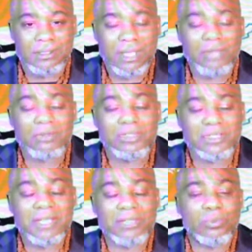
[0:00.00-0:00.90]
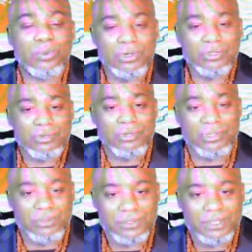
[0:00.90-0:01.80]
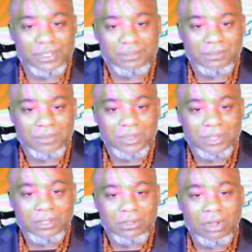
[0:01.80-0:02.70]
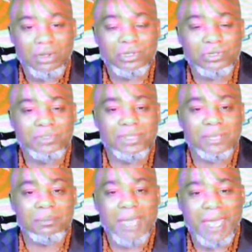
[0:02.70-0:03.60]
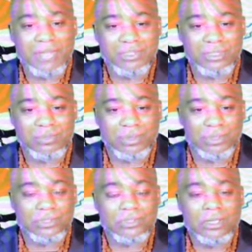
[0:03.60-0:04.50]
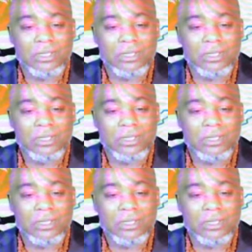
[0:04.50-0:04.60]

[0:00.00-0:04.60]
Understand the words you're using. Are you using compassionate words?